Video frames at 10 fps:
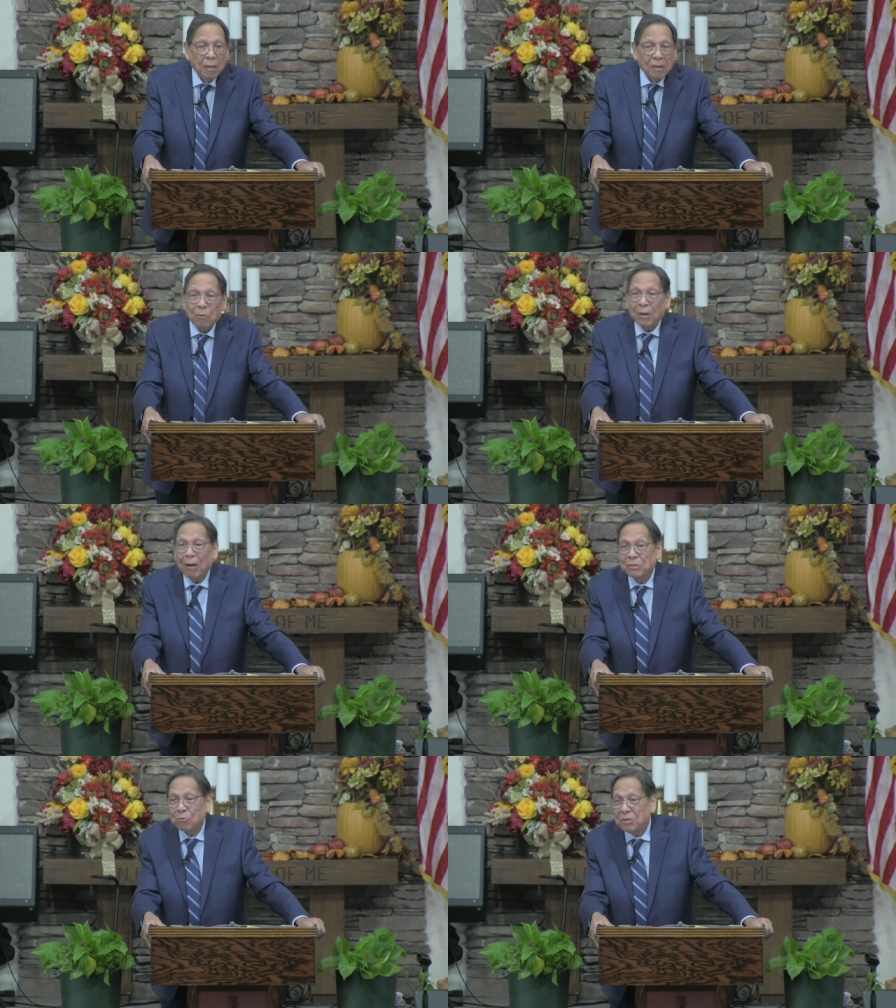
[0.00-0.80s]
You know, when I
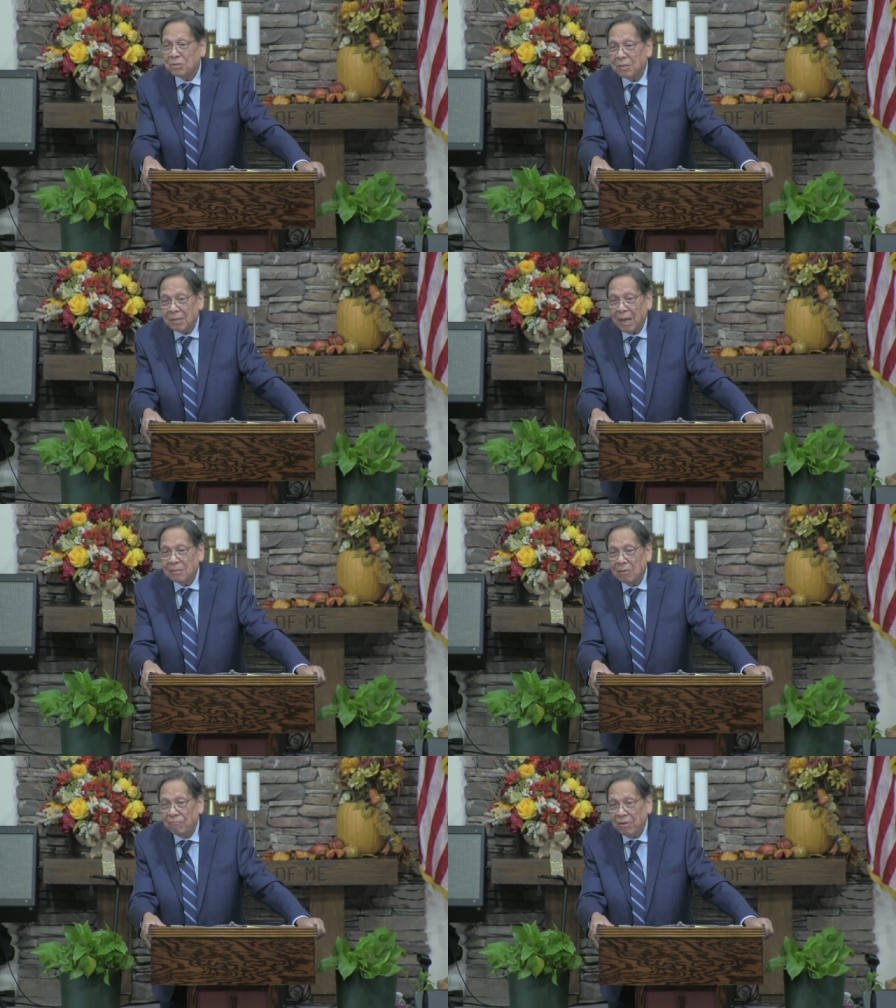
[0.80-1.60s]
was a Christian in
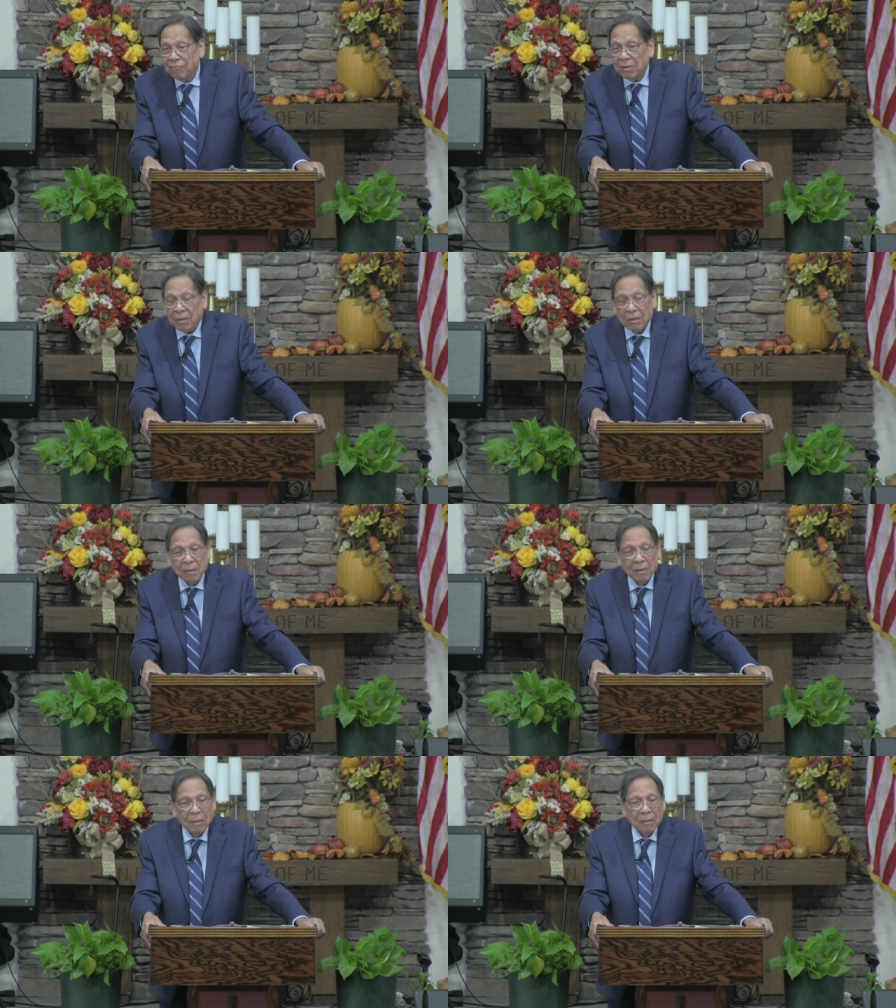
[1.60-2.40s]
1950,
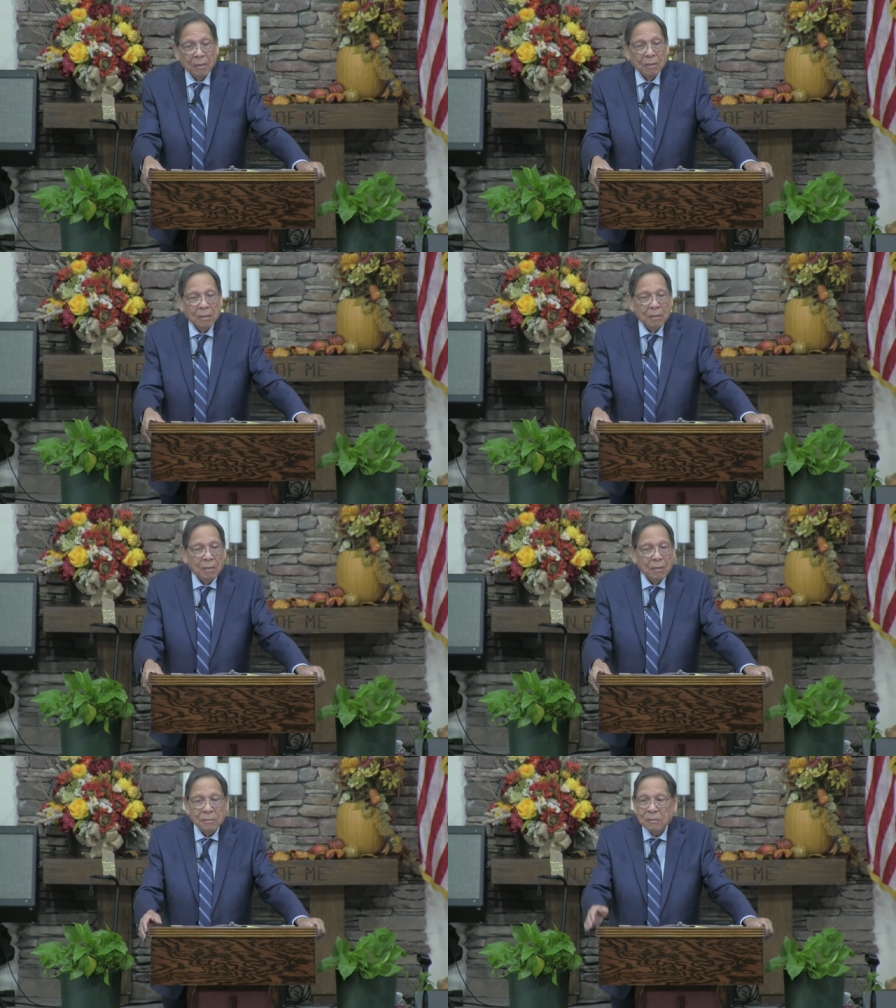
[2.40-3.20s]

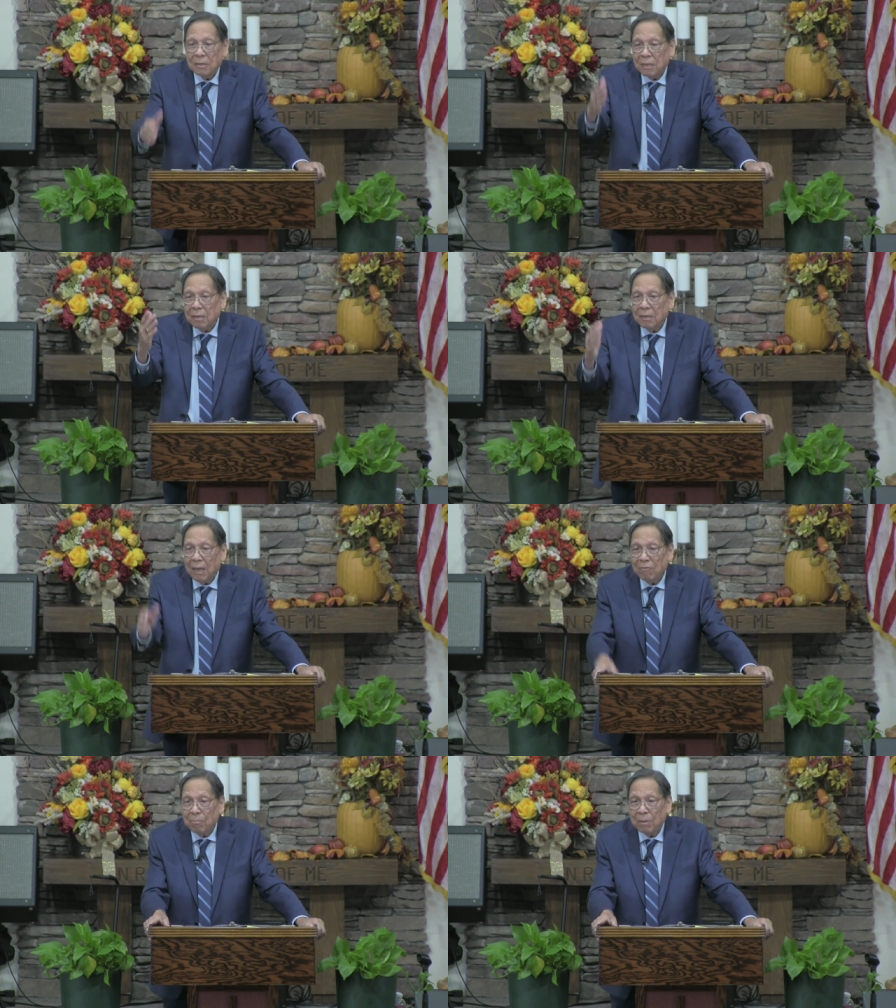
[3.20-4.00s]
Janine,
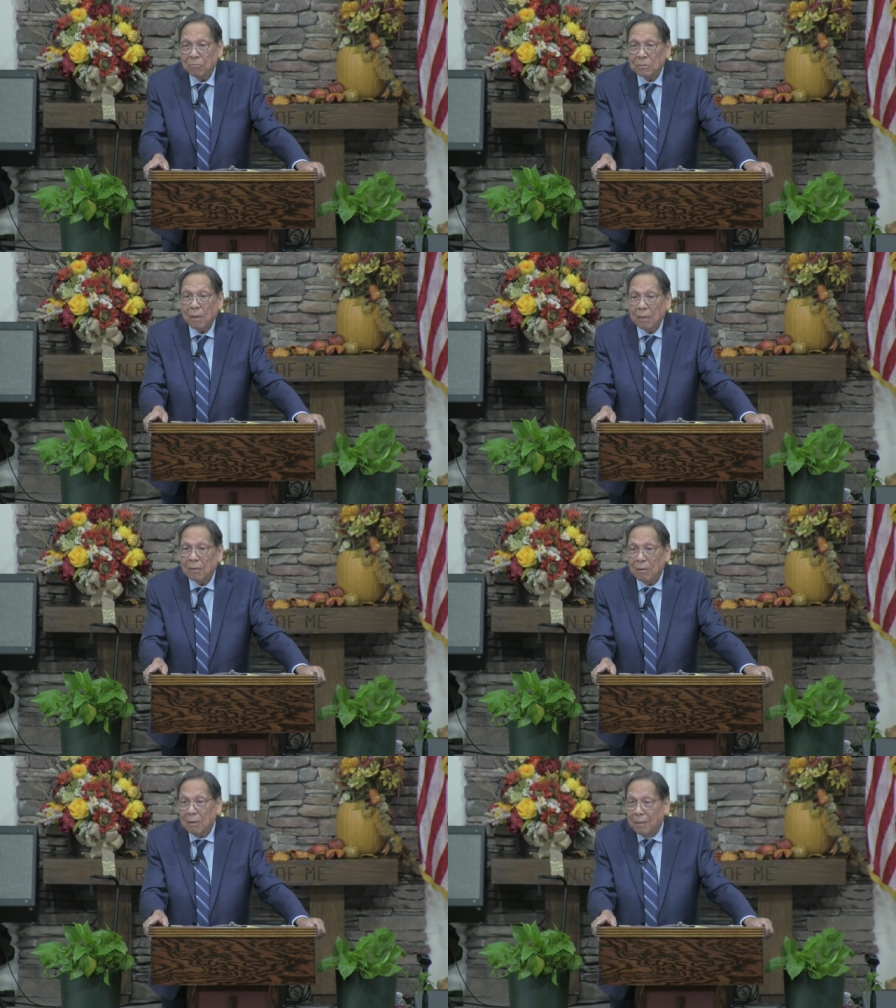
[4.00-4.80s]
everybody was kind
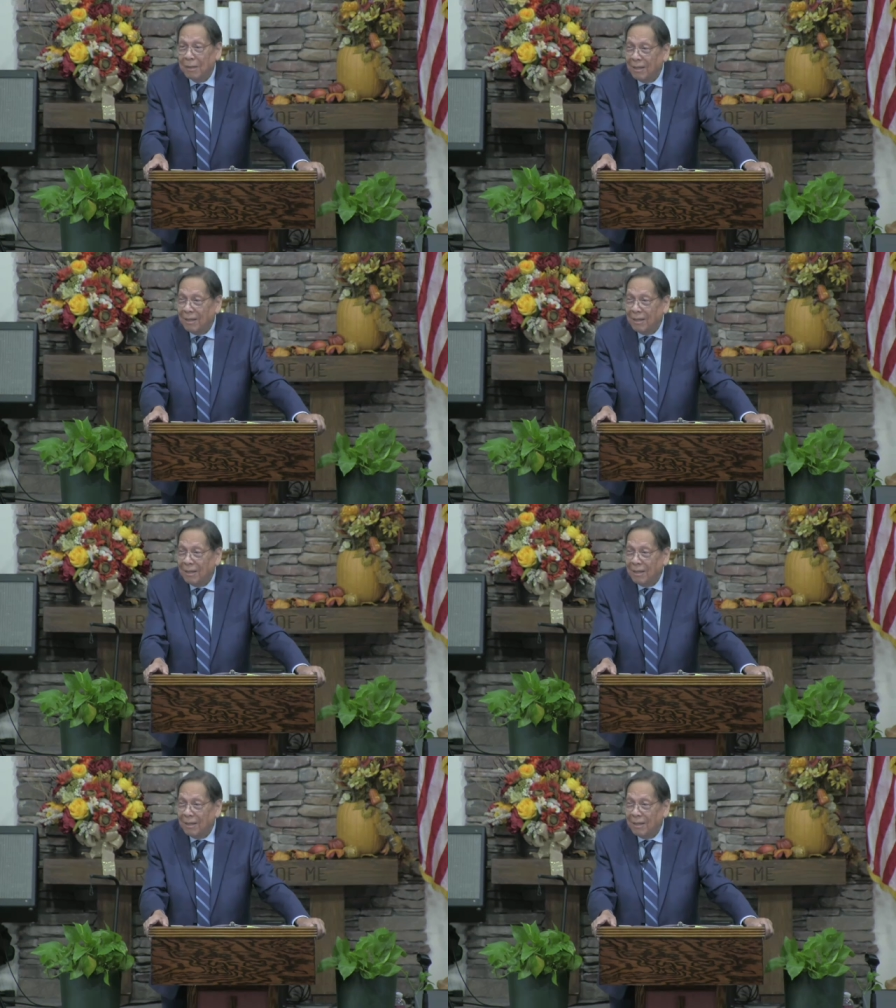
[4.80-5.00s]
of good.